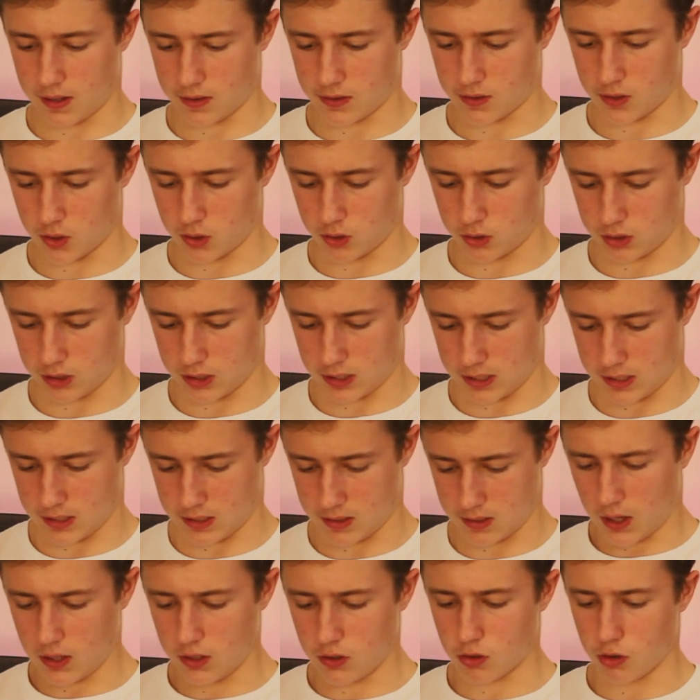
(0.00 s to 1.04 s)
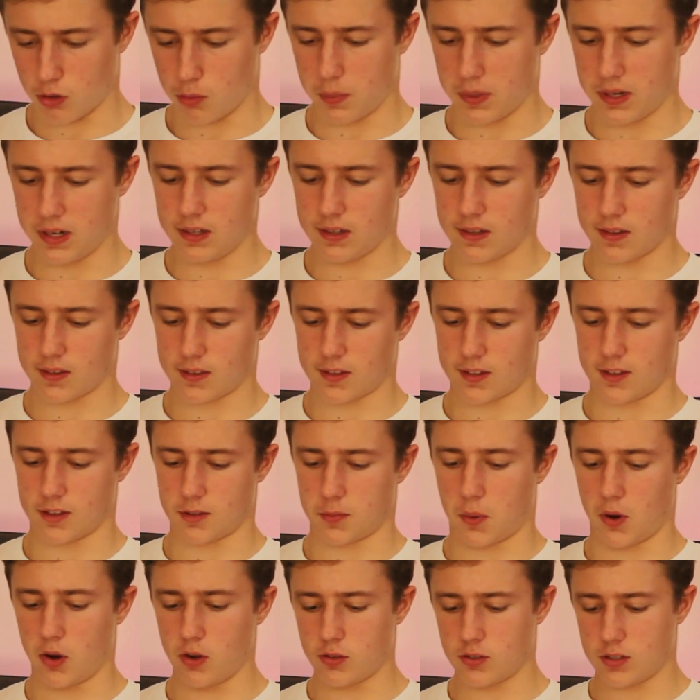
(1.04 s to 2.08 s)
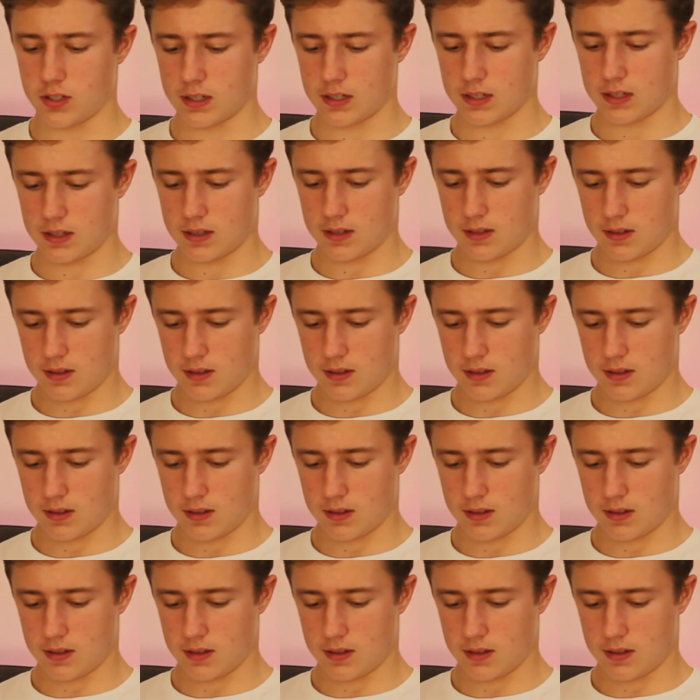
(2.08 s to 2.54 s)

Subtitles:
that's only under a minute since posting.